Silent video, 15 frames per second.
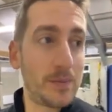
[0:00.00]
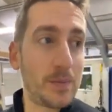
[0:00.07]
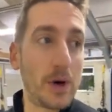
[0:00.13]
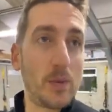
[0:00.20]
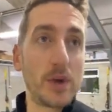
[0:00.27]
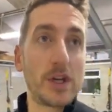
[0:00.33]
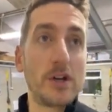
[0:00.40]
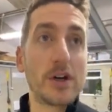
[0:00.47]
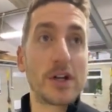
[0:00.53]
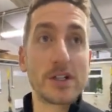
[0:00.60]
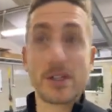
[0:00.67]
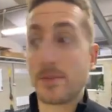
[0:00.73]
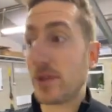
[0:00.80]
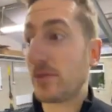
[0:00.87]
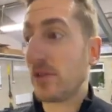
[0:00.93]
But when you look at
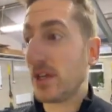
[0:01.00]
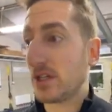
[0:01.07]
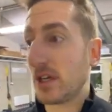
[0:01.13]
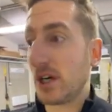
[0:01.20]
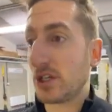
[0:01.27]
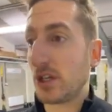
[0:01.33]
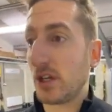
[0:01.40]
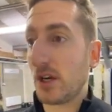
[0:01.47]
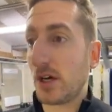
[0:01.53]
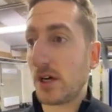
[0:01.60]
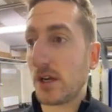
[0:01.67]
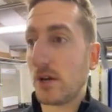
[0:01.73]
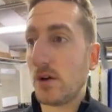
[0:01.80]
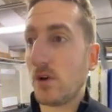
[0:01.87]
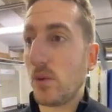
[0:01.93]
some of the research and you're
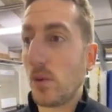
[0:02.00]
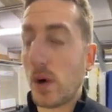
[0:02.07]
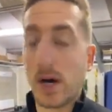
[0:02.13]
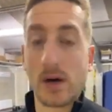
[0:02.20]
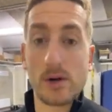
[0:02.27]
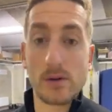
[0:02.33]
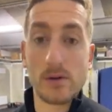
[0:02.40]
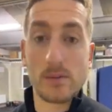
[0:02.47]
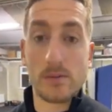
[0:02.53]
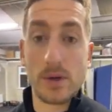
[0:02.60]
like, wow,